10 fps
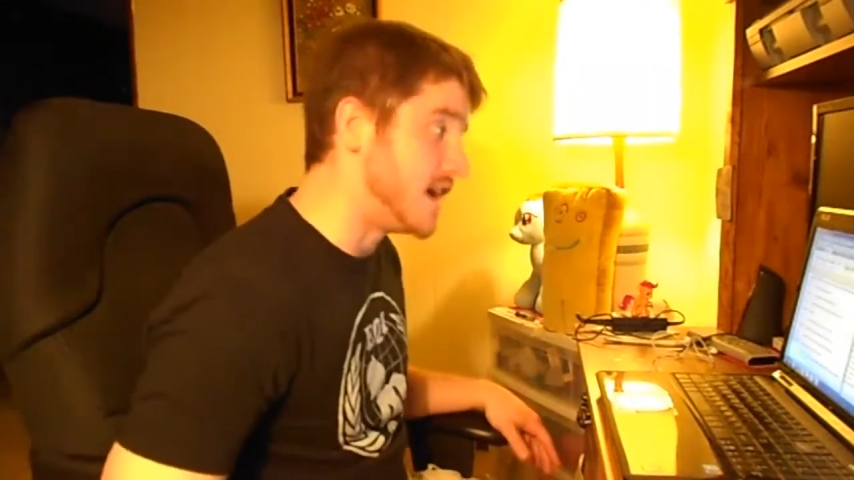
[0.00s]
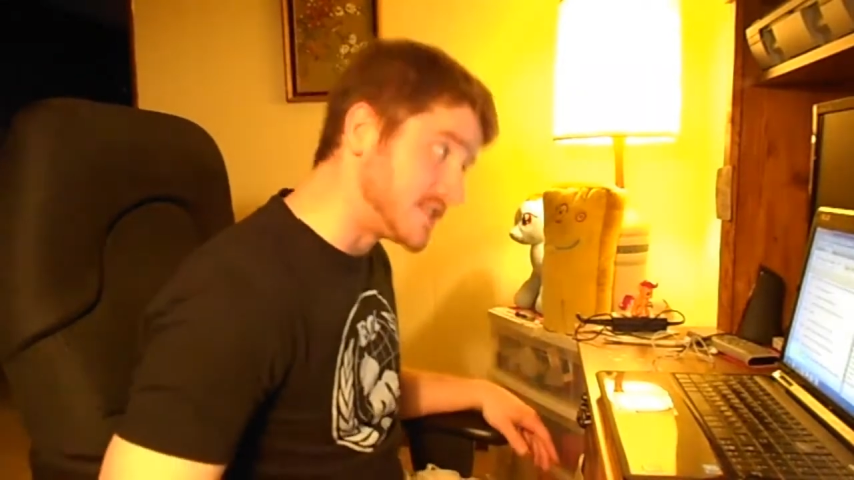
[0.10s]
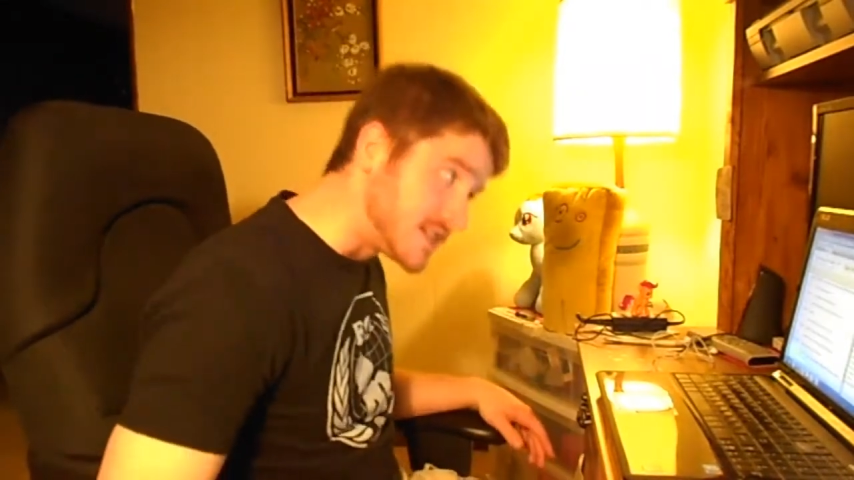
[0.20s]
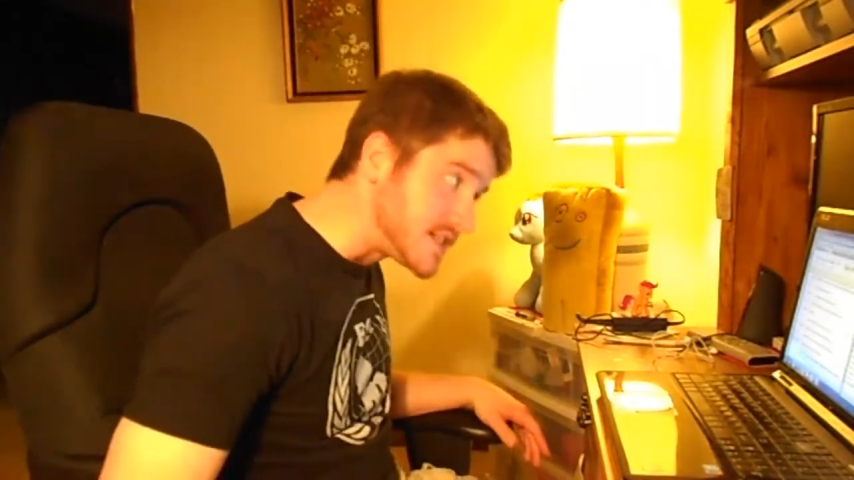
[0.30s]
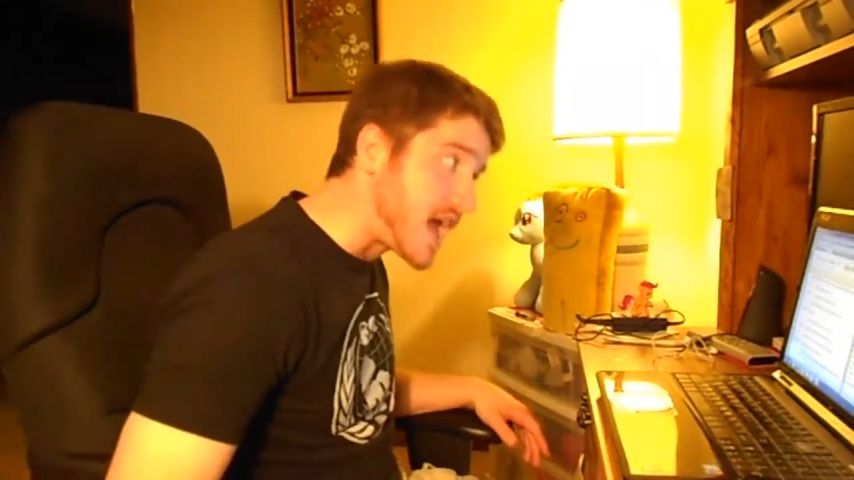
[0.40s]

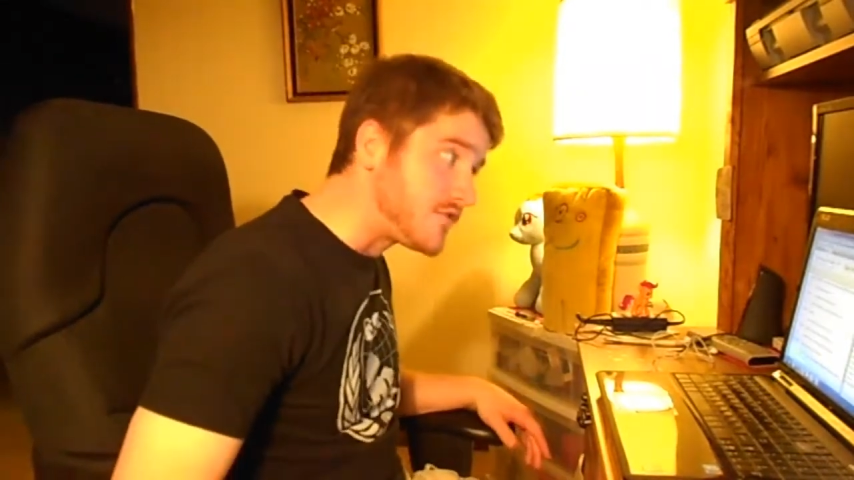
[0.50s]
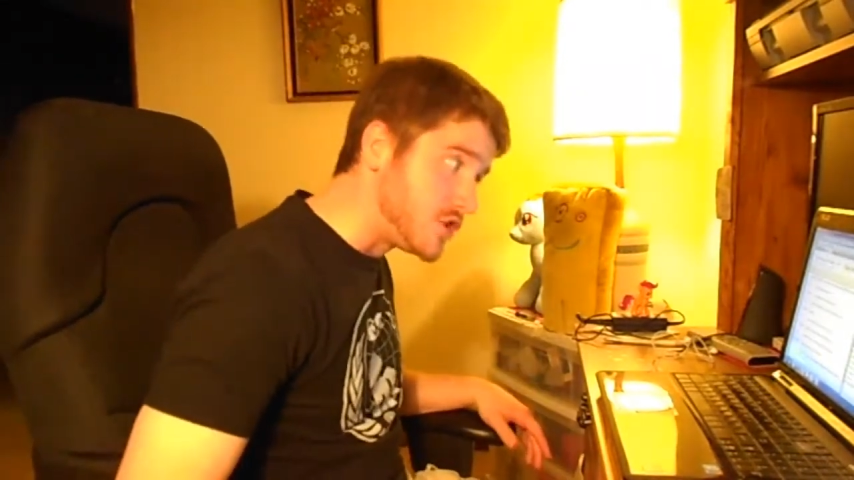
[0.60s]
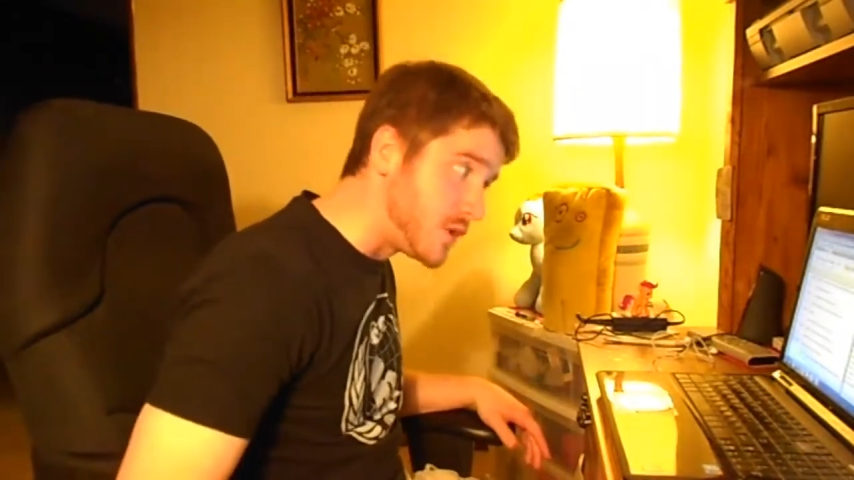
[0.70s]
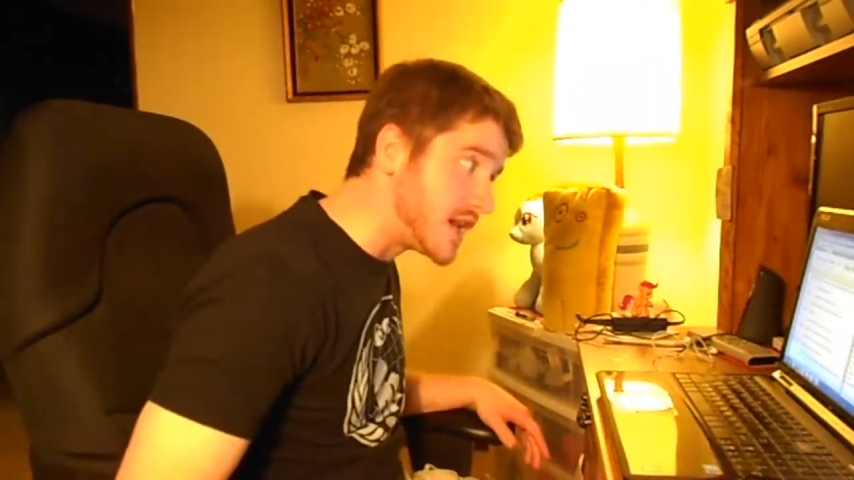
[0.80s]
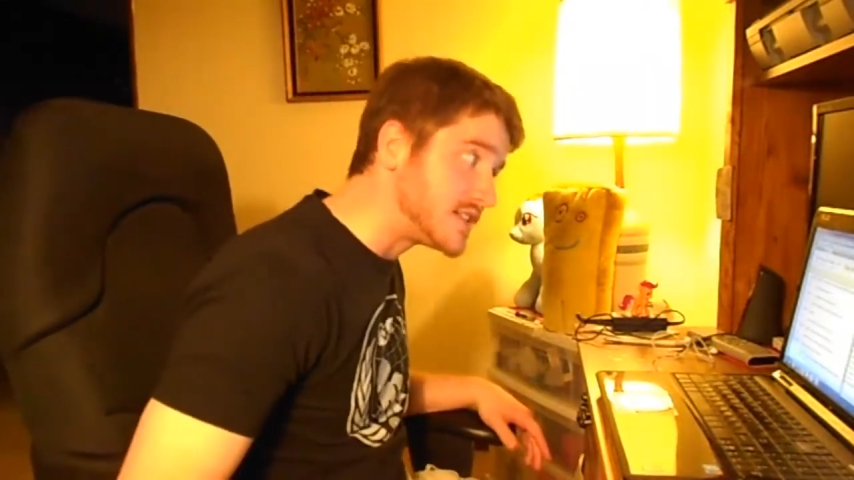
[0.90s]
doesn't have
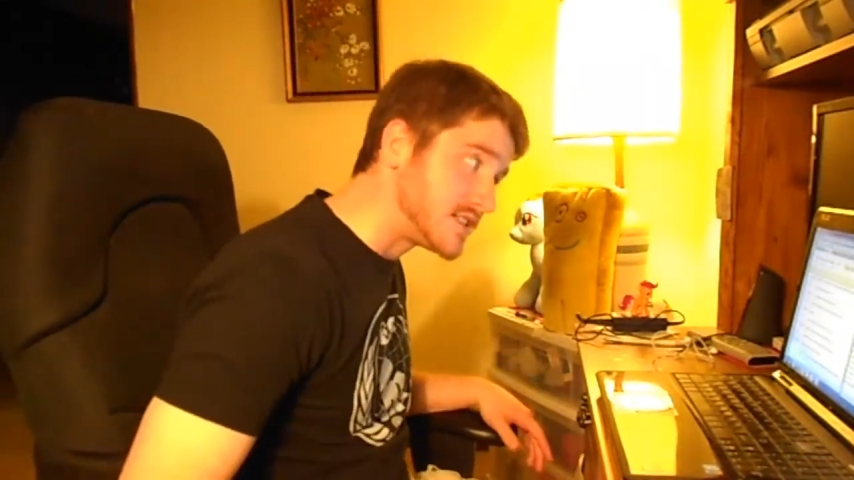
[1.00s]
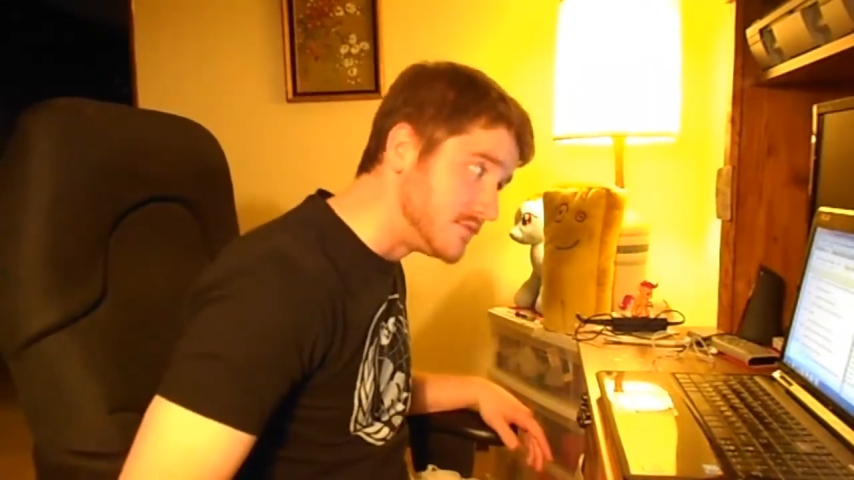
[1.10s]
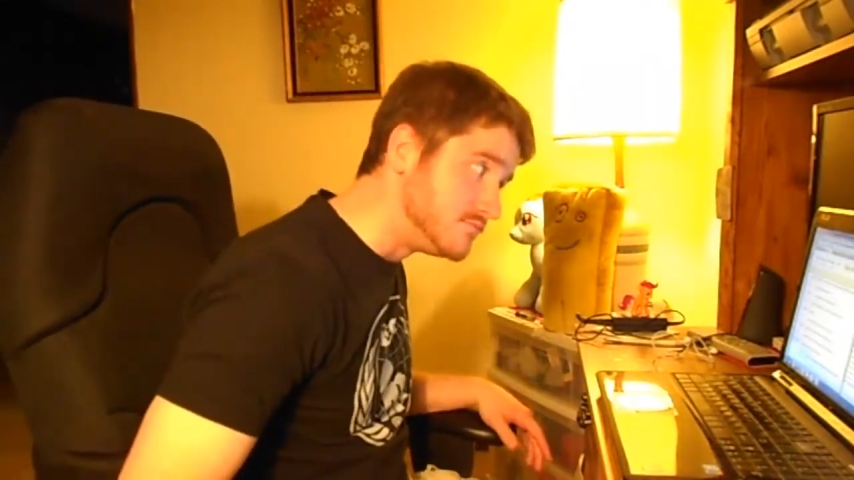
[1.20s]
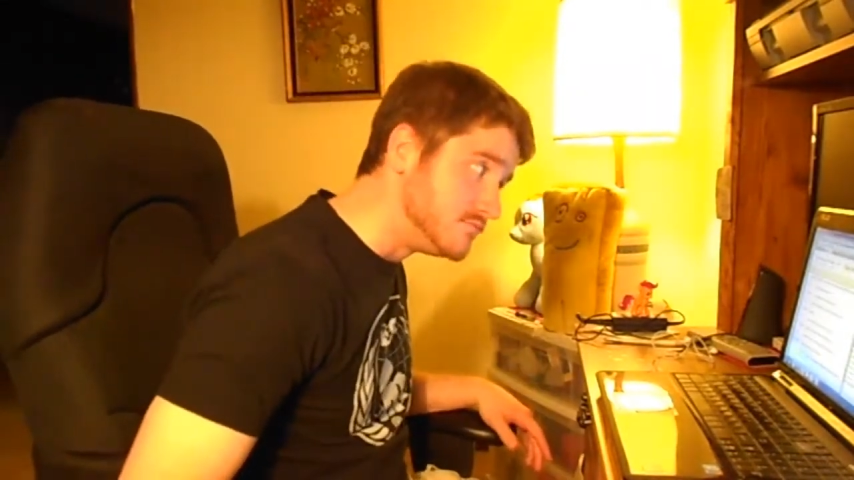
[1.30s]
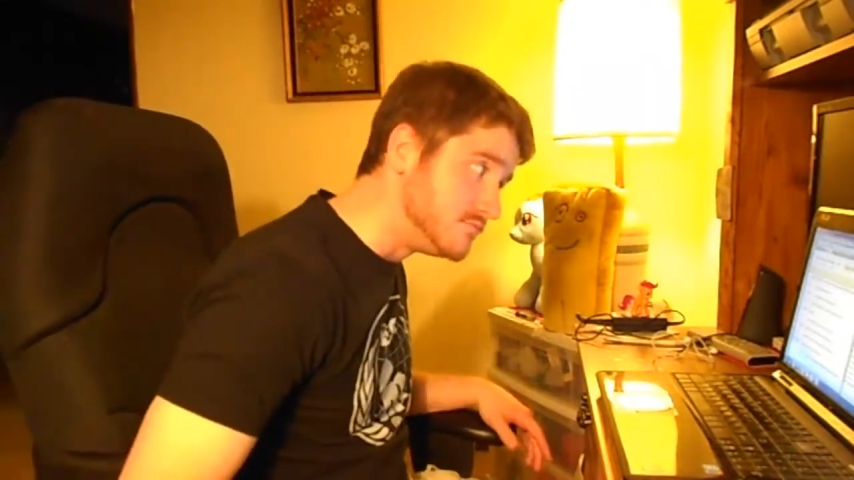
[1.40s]
you in it?